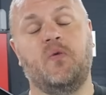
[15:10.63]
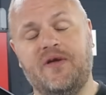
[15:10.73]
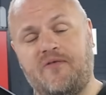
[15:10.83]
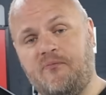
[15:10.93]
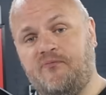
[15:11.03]

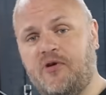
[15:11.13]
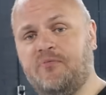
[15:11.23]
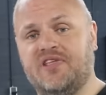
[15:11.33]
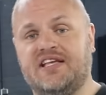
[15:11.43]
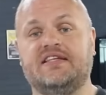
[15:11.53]
We've
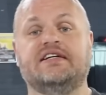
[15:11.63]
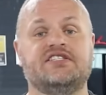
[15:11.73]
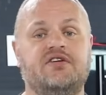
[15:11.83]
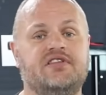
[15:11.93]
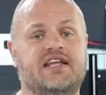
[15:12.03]
confirmed it.
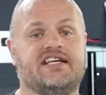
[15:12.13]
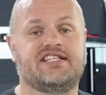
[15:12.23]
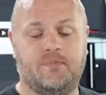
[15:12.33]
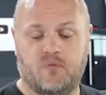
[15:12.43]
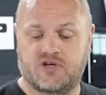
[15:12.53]
So in the next
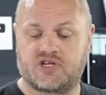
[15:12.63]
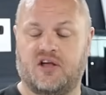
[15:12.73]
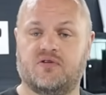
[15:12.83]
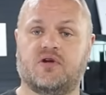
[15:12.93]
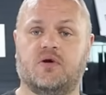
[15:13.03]
step, we're
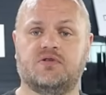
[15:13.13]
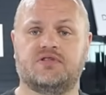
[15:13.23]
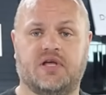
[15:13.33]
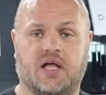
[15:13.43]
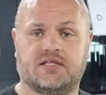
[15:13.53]
going
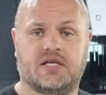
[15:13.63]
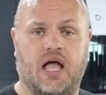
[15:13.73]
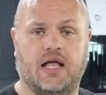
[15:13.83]
to scan